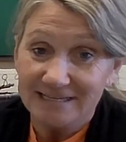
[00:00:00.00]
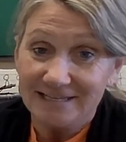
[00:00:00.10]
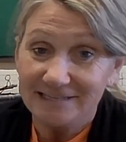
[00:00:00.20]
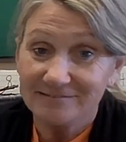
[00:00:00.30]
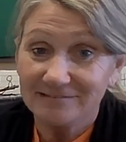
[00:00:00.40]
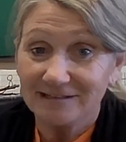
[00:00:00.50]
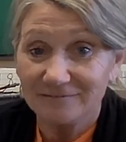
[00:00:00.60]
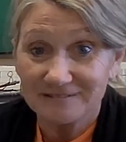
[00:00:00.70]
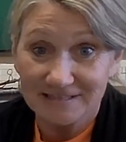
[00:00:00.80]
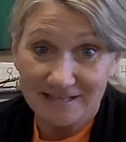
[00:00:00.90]
He
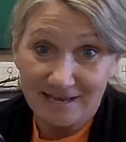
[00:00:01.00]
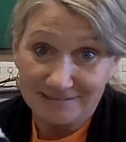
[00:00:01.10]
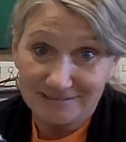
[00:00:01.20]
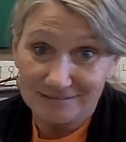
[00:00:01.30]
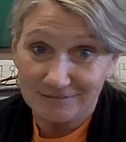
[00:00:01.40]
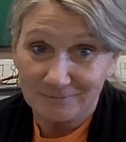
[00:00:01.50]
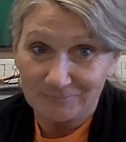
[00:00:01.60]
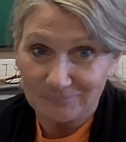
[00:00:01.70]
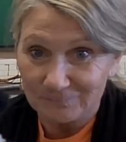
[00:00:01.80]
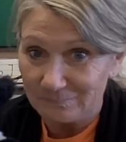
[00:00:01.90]
loves that. So
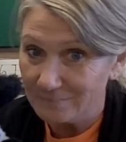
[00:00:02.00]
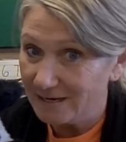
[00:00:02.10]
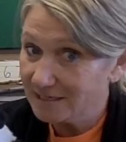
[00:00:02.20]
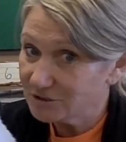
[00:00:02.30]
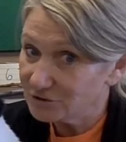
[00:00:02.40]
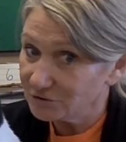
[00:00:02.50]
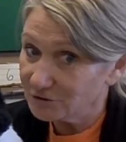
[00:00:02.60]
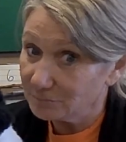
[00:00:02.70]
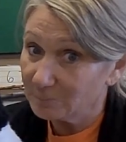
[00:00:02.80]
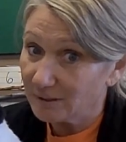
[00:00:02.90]
make sure
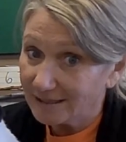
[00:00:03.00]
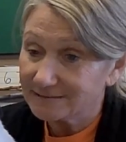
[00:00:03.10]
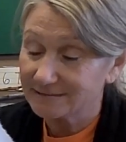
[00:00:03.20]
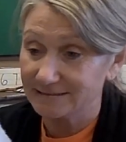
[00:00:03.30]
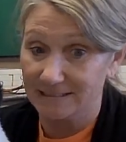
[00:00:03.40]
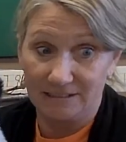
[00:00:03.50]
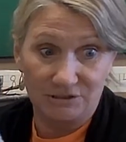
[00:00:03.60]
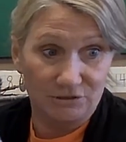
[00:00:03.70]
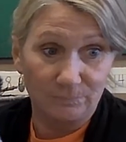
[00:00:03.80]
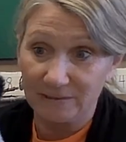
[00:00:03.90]
you're practicing. Get
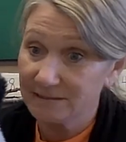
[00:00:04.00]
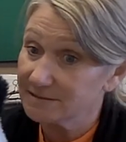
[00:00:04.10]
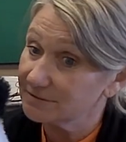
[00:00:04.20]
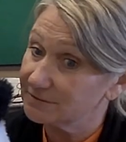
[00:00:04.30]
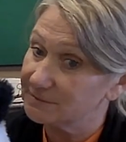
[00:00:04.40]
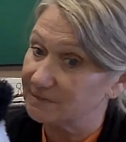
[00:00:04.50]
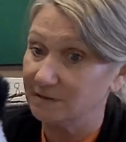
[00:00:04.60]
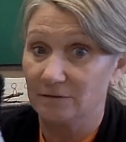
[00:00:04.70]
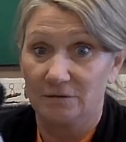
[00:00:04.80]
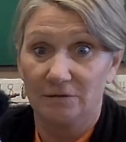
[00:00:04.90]
your pencils and
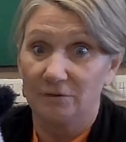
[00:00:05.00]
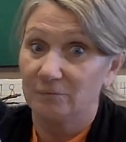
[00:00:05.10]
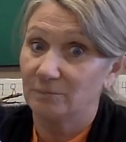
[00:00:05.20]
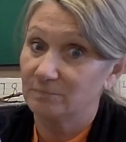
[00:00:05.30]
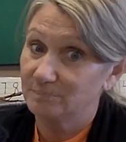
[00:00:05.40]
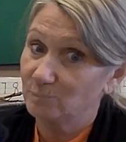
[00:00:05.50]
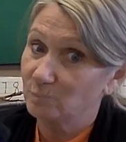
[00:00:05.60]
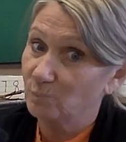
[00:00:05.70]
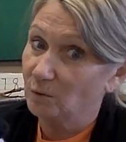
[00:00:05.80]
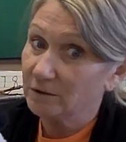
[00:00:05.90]

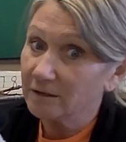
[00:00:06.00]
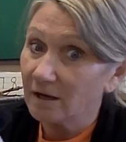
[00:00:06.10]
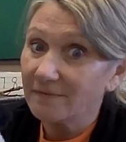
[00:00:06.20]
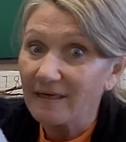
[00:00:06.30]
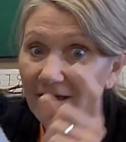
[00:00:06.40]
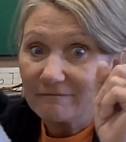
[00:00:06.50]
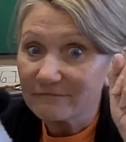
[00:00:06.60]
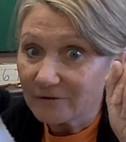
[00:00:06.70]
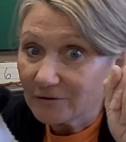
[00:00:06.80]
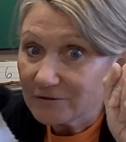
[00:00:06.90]
work on that
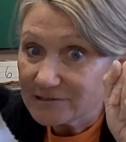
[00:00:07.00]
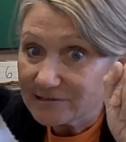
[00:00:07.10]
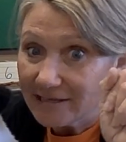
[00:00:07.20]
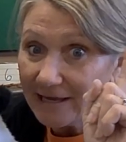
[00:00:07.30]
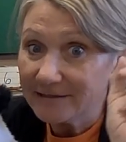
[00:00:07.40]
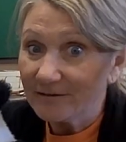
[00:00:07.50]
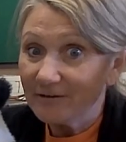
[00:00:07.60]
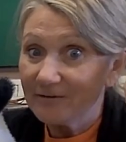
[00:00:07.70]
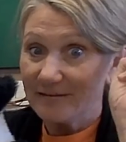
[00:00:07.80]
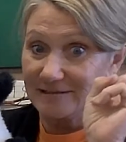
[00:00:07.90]
first
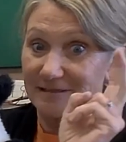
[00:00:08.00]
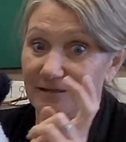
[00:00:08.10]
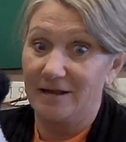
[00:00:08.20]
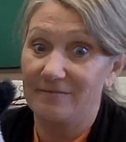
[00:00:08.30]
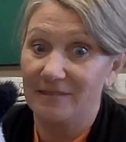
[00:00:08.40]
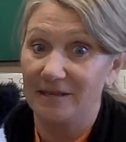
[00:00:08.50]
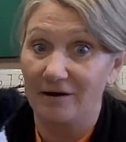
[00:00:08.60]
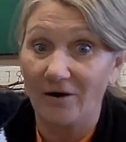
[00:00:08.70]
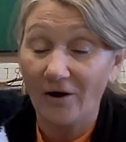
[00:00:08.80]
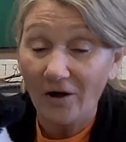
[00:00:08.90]
letter and
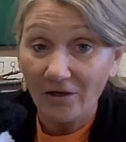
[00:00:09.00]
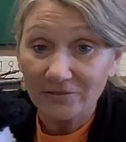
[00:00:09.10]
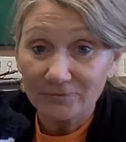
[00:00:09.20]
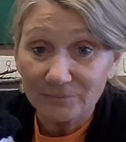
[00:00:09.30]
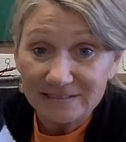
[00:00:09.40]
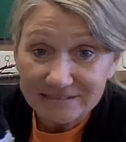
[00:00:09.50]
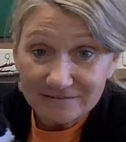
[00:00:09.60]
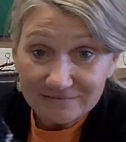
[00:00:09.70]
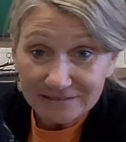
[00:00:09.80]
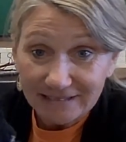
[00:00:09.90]
all the rest of
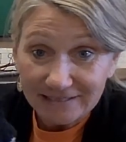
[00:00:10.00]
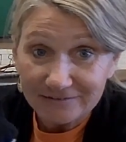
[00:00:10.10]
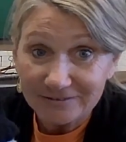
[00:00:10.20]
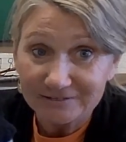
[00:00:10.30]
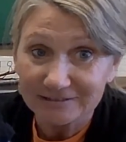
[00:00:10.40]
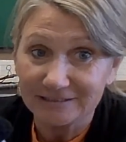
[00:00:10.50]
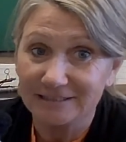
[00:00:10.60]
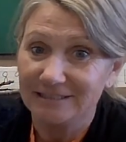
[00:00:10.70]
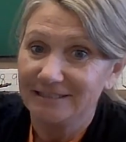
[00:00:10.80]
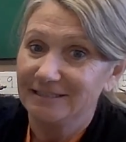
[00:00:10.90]
the letters.
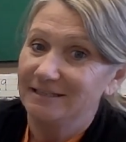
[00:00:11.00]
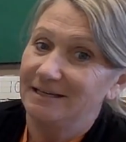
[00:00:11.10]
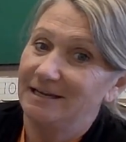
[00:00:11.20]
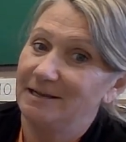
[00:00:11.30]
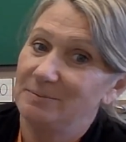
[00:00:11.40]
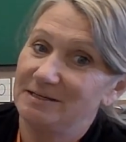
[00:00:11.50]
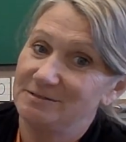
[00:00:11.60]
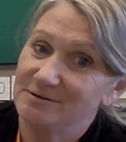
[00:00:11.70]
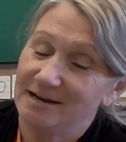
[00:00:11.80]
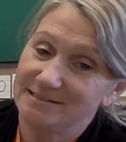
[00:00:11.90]
I bet you
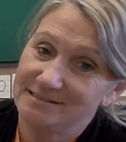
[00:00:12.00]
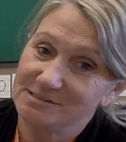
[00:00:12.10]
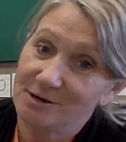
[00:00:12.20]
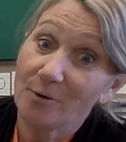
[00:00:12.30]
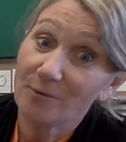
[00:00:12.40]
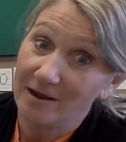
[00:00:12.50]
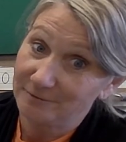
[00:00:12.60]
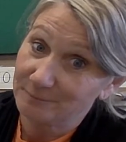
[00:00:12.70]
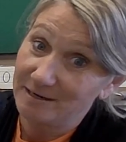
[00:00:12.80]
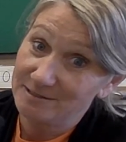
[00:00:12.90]
guys know how to
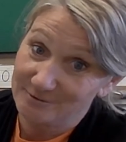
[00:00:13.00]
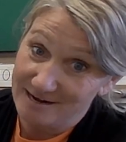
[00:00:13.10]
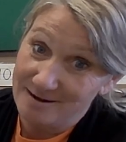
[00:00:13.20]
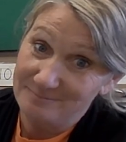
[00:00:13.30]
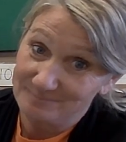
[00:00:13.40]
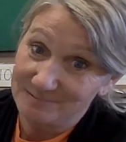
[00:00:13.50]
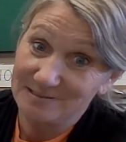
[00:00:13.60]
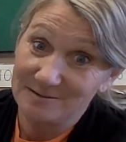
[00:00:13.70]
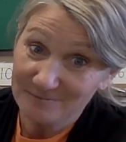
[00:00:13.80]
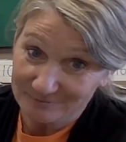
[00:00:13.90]
write your name.
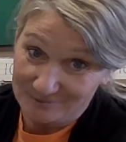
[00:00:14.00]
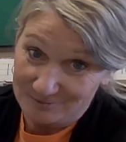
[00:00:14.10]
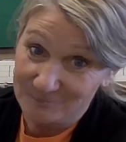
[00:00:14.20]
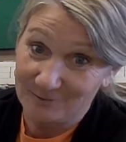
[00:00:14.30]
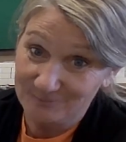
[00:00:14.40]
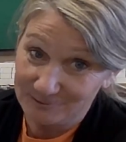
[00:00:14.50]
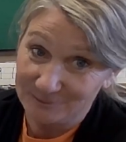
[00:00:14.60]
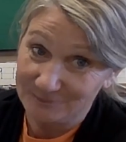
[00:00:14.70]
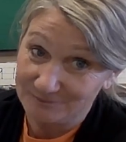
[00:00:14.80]
Some of you, don't you?